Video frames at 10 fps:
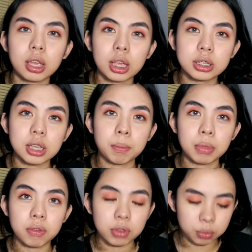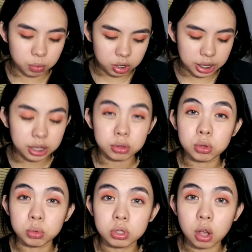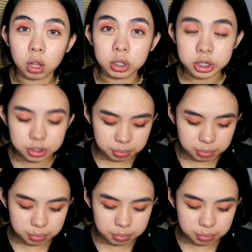except if it were like nude colors,